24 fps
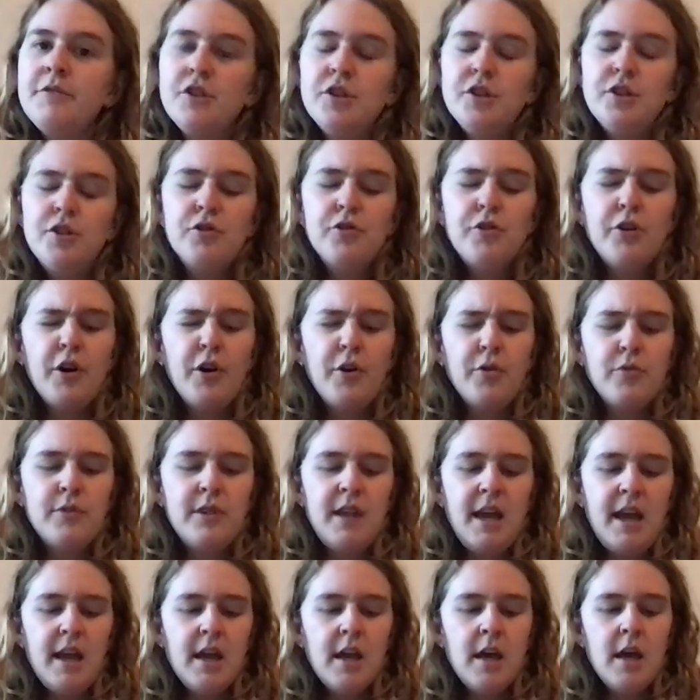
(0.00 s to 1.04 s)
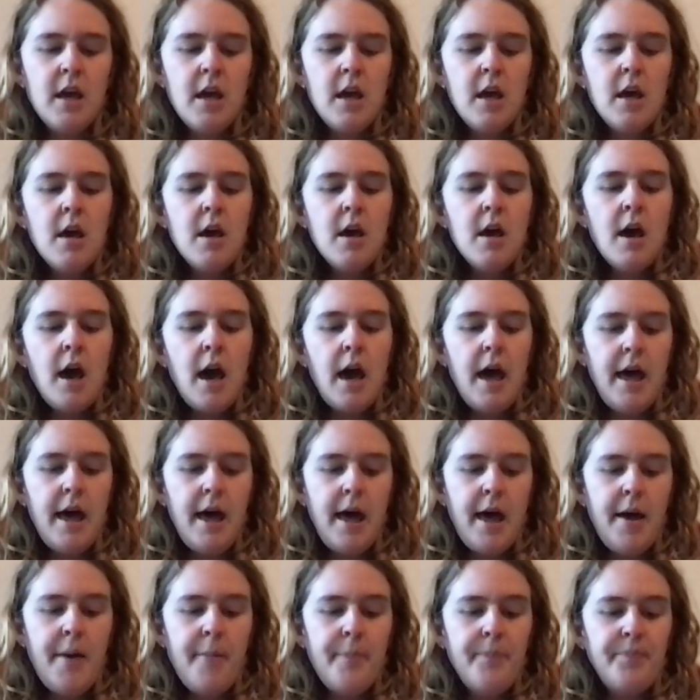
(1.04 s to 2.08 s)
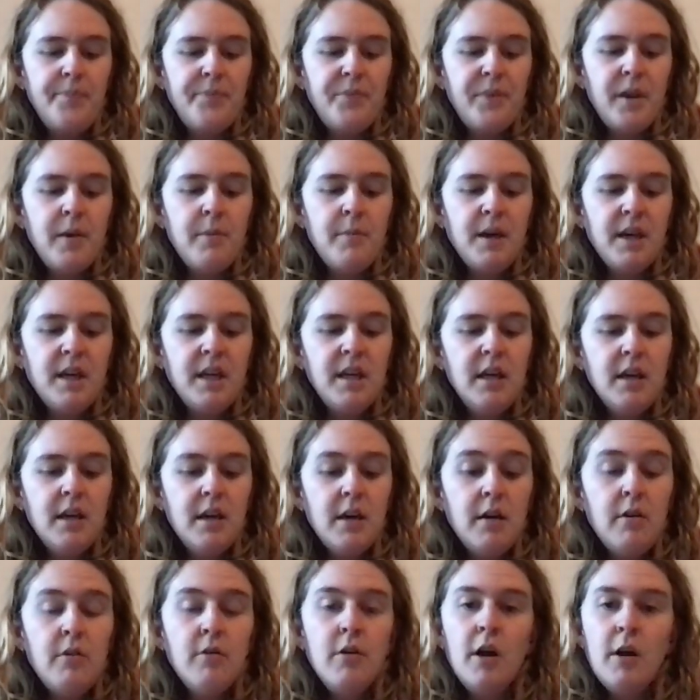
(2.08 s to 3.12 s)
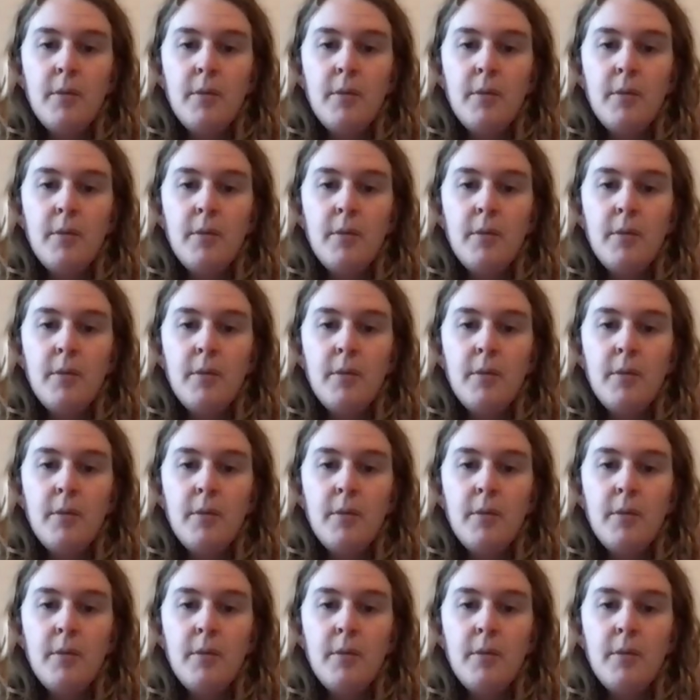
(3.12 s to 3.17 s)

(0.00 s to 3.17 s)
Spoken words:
She's doing her own thing. Makiko,